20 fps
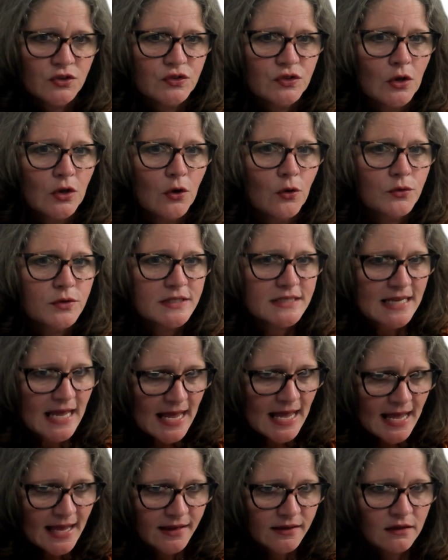So
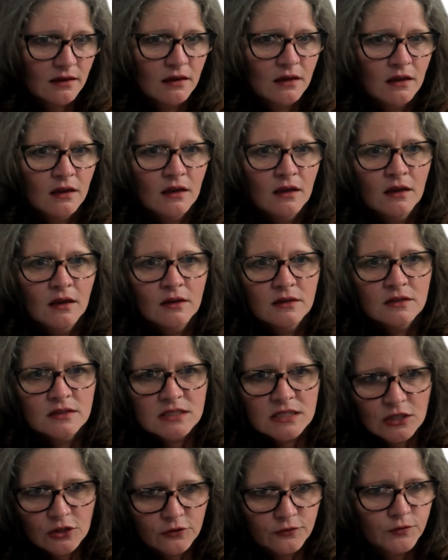sad,
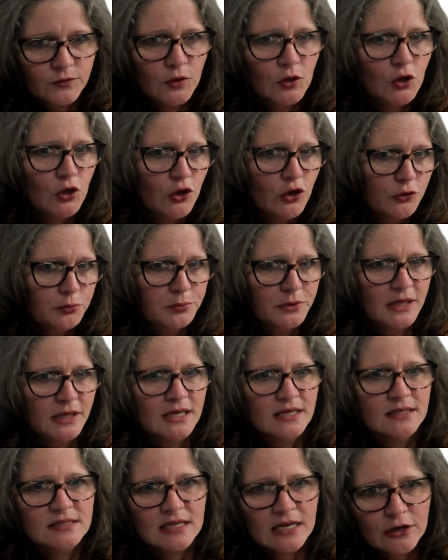tearful,
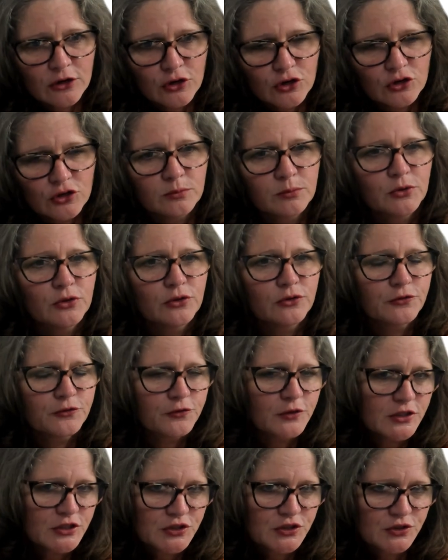hopeless, irritable,
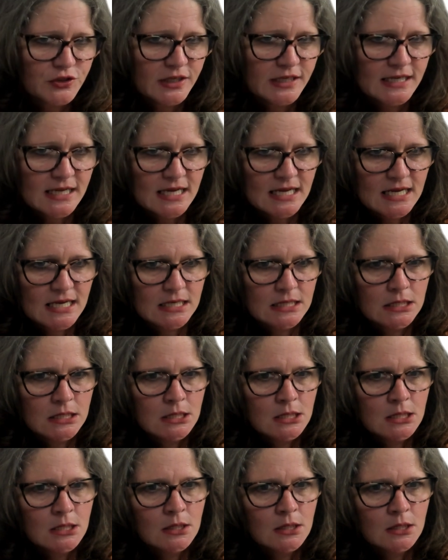frustrated,